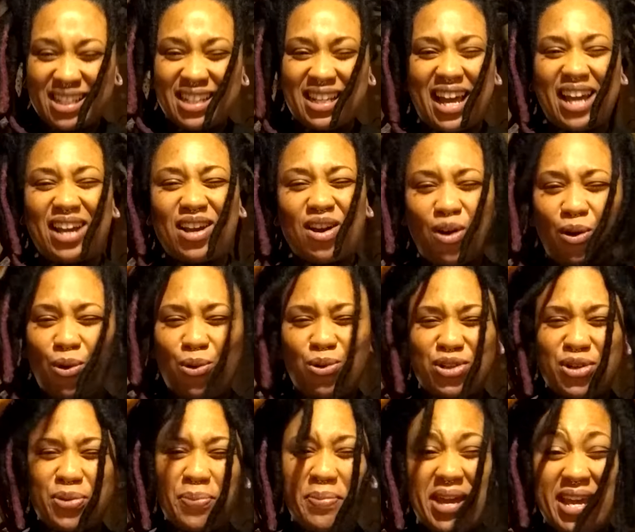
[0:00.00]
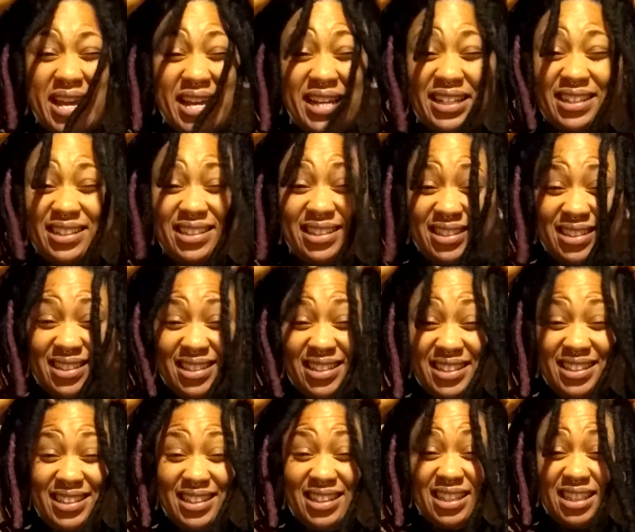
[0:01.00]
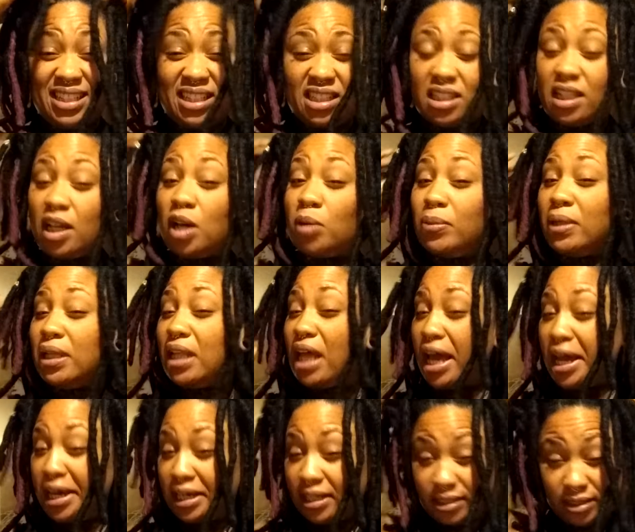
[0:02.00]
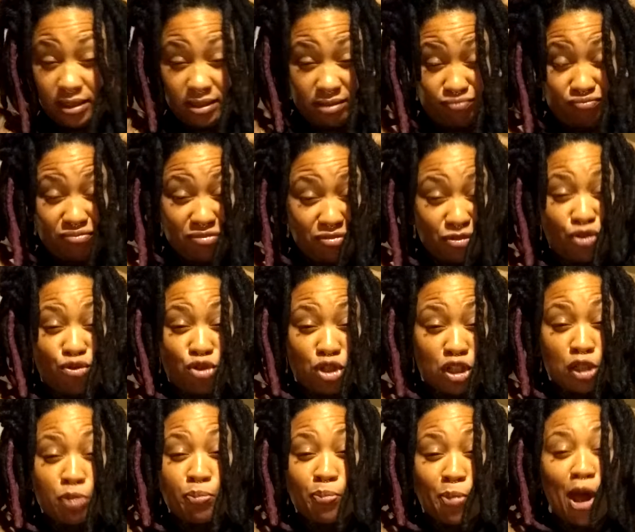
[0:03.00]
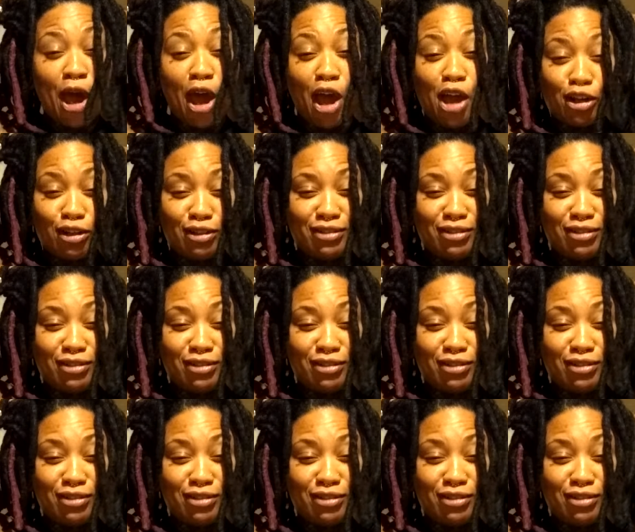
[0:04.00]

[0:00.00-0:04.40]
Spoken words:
like older men, they'll be like, respect.